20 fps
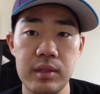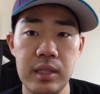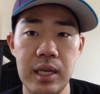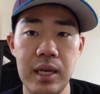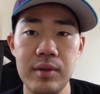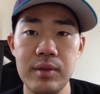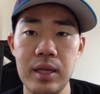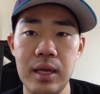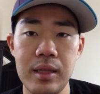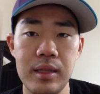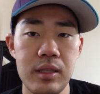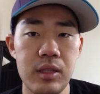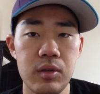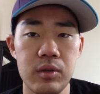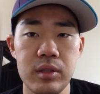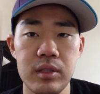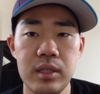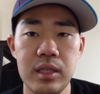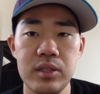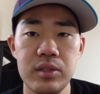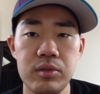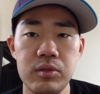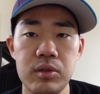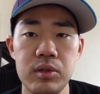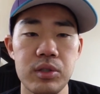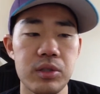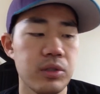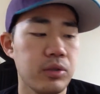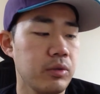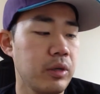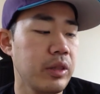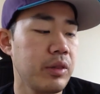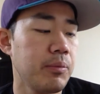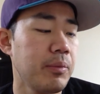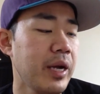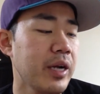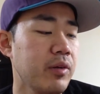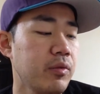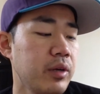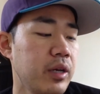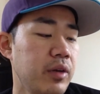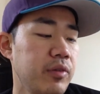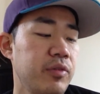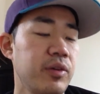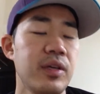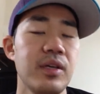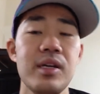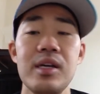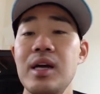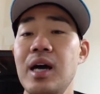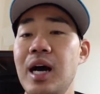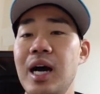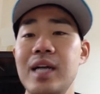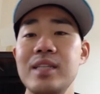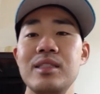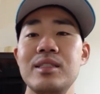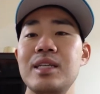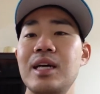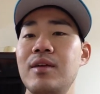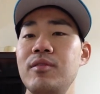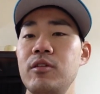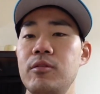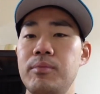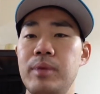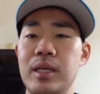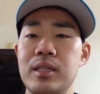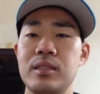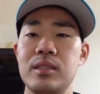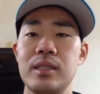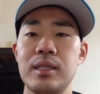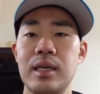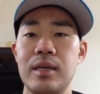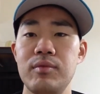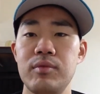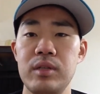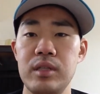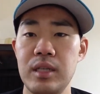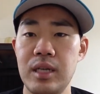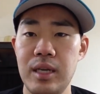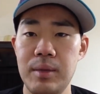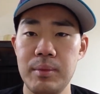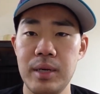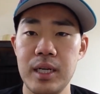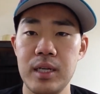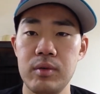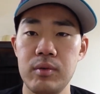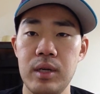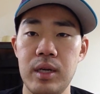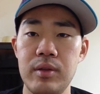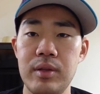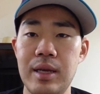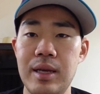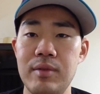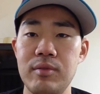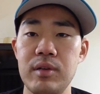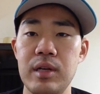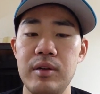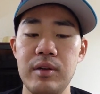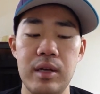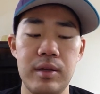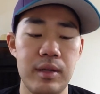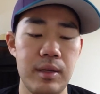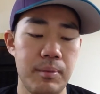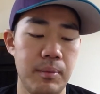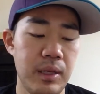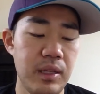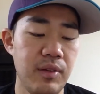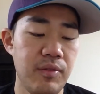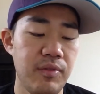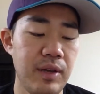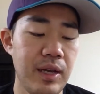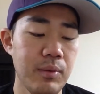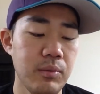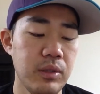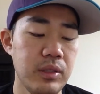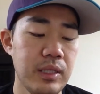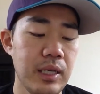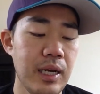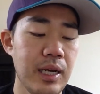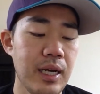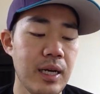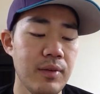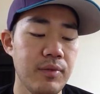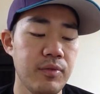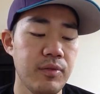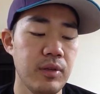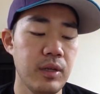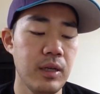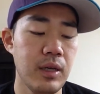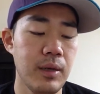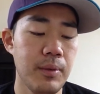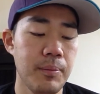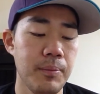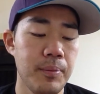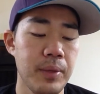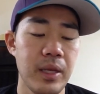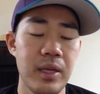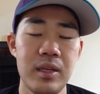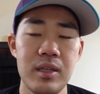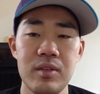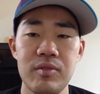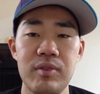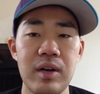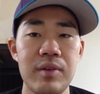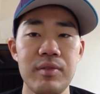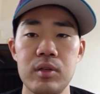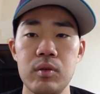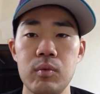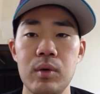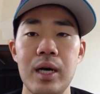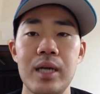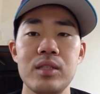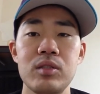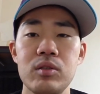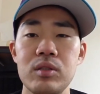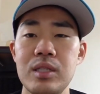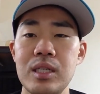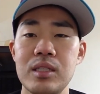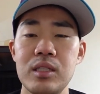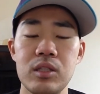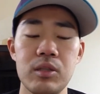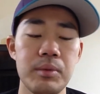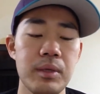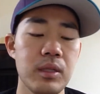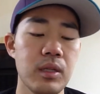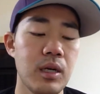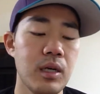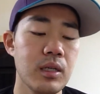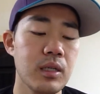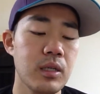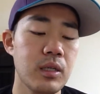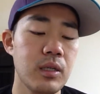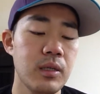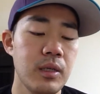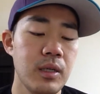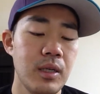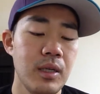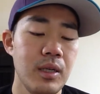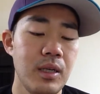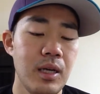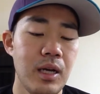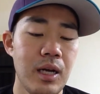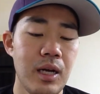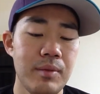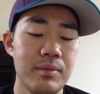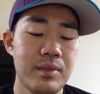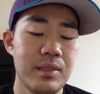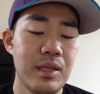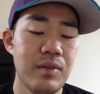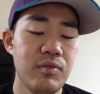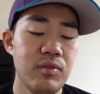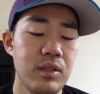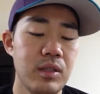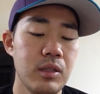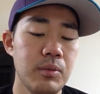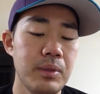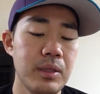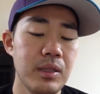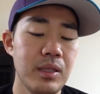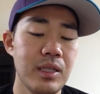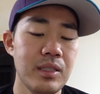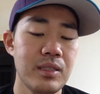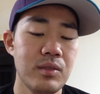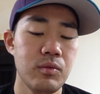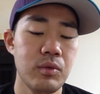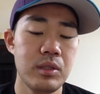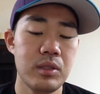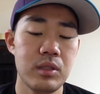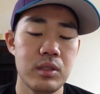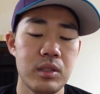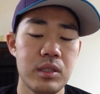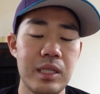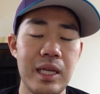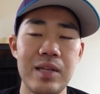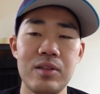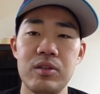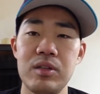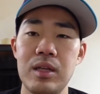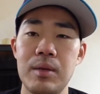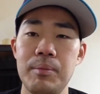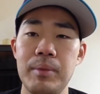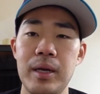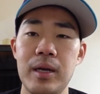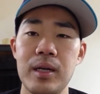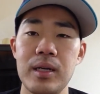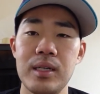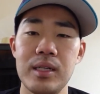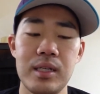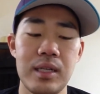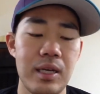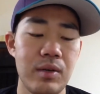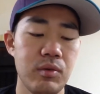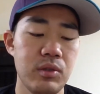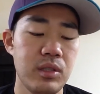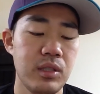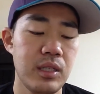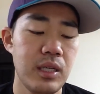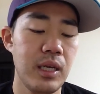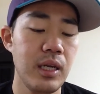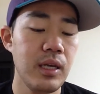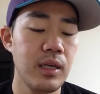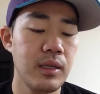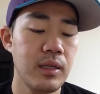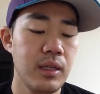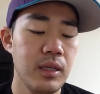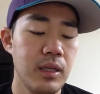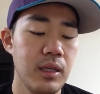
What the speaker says: They have that, you know, industrial strength microwave. I just have your basic everyday microwave that many families have, 500 watts. So it takes a little bit longer. Definitely a little bit less than what's standard in America, I would say.